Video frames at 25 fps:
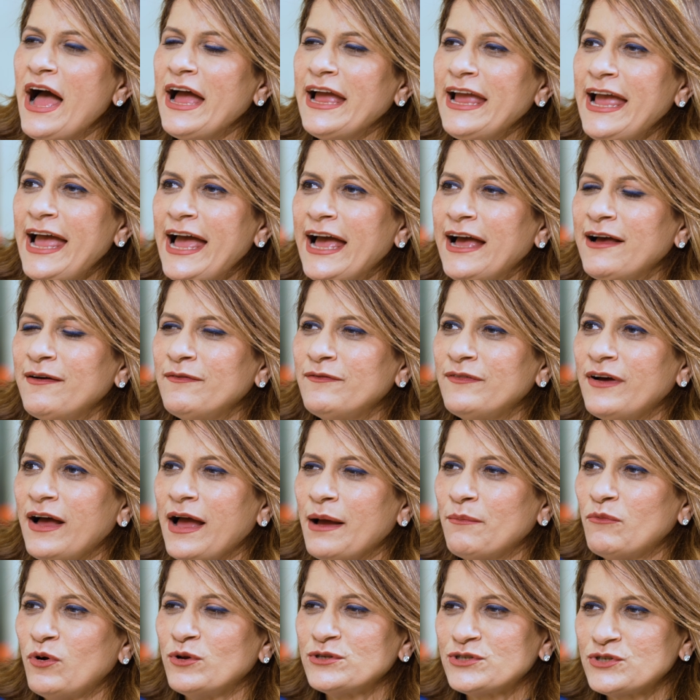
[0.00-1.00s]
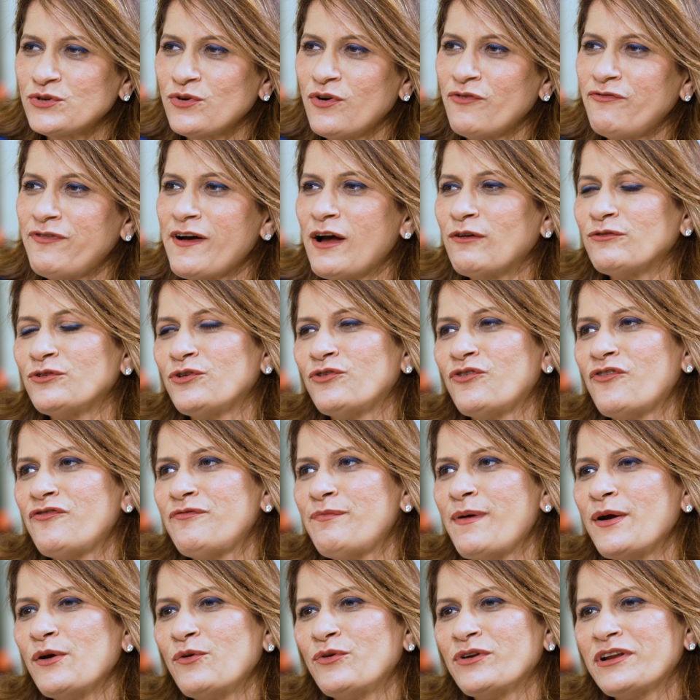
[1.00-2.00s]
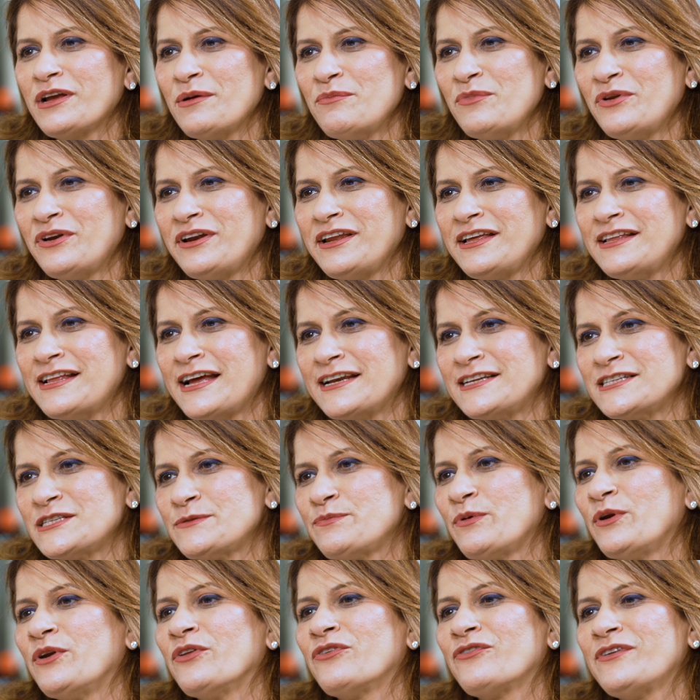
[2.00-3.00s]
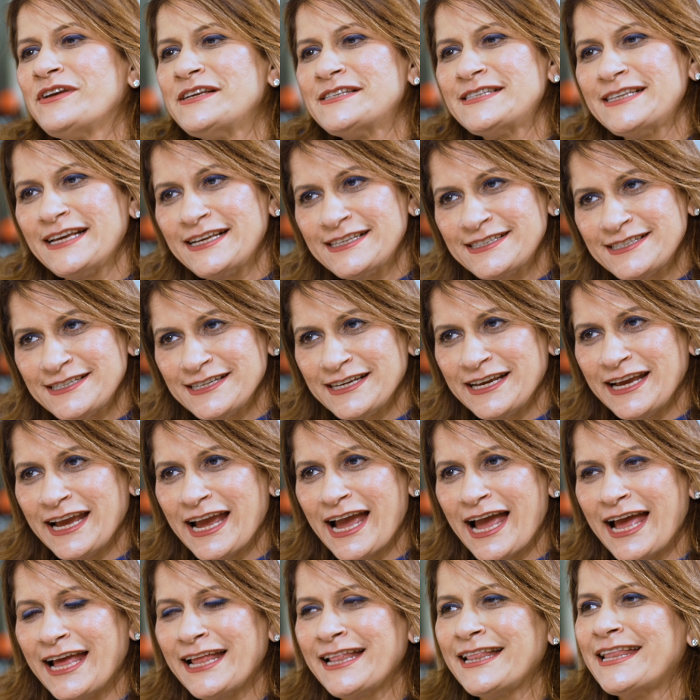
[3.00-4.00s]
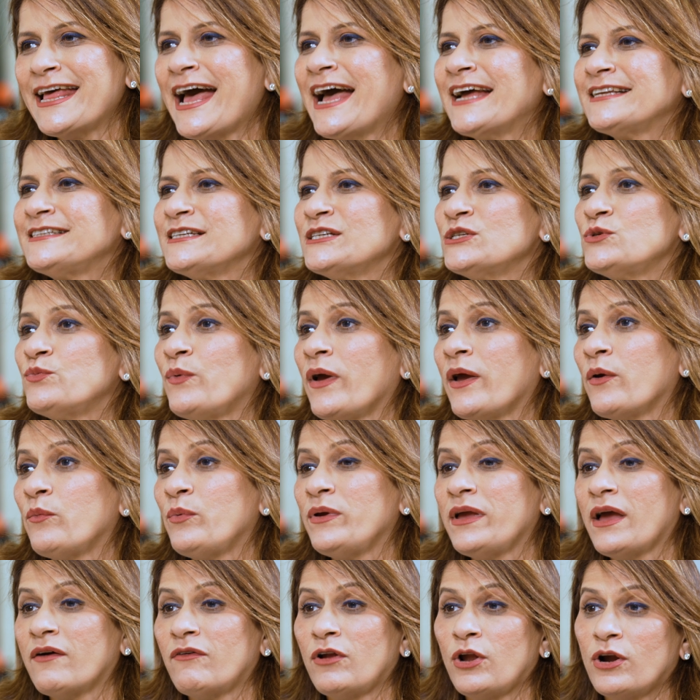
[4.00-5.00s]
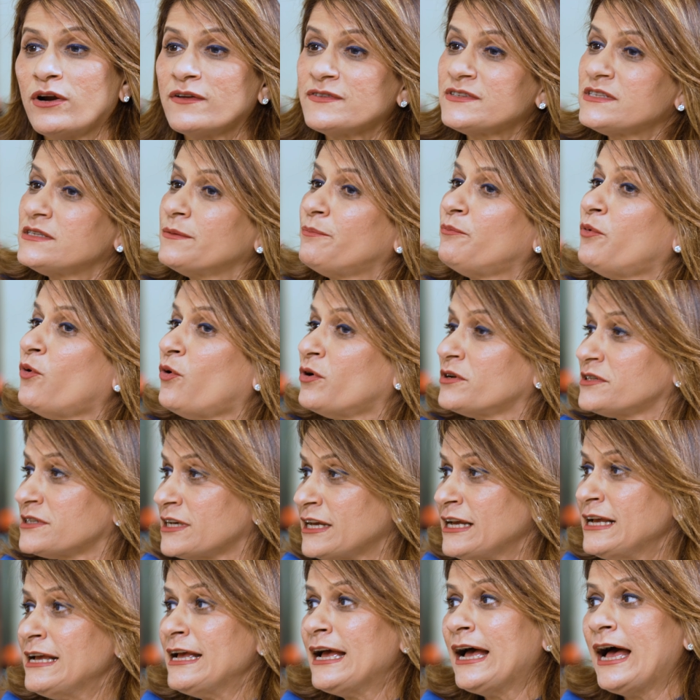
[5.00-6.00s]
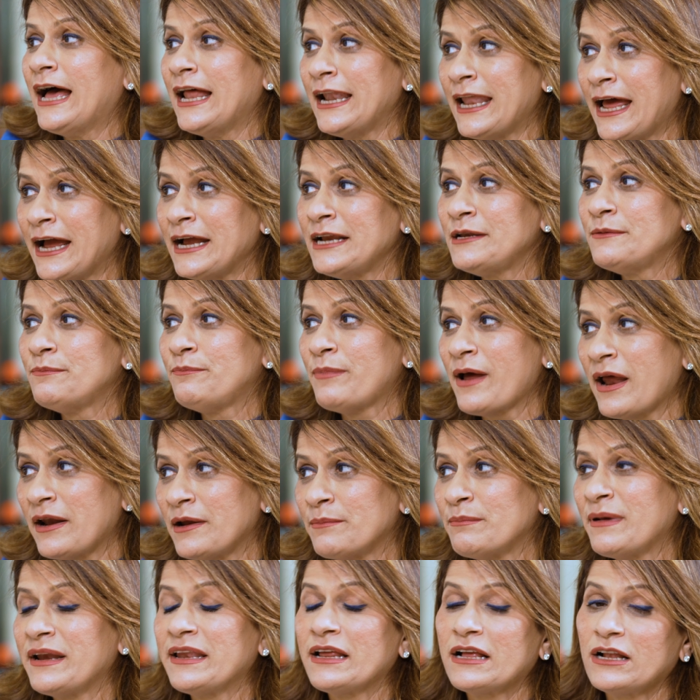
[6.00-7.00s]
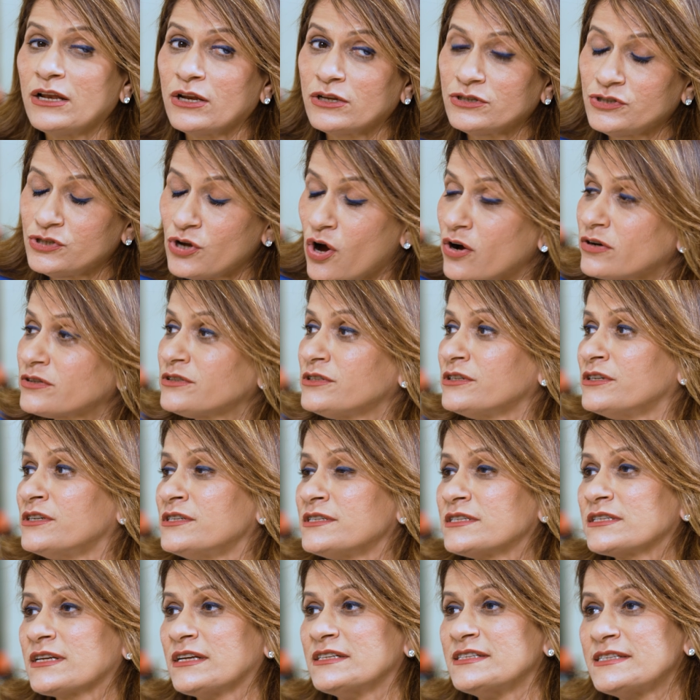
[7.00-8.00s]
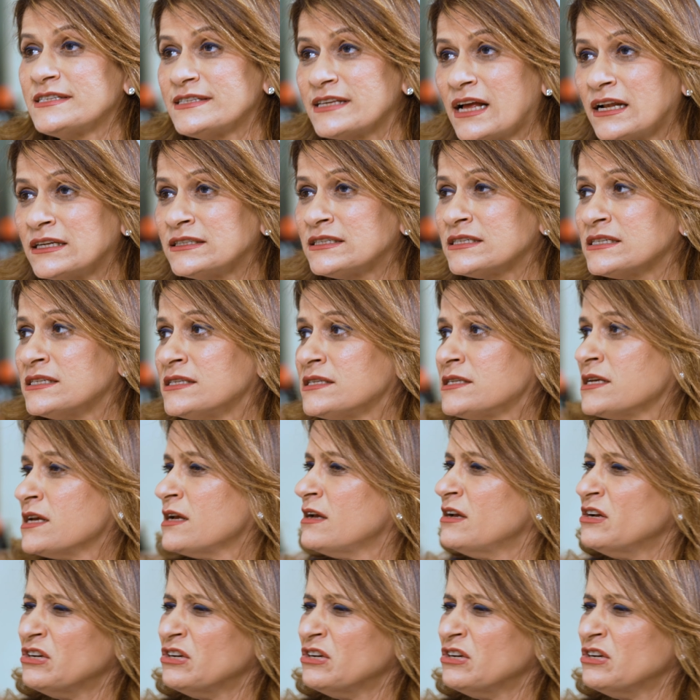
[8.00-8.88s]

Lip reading: so I'm also a founder of my own community that is Spirit 360, and that is where we have a lot of support, allied paramedical doctors, consultants,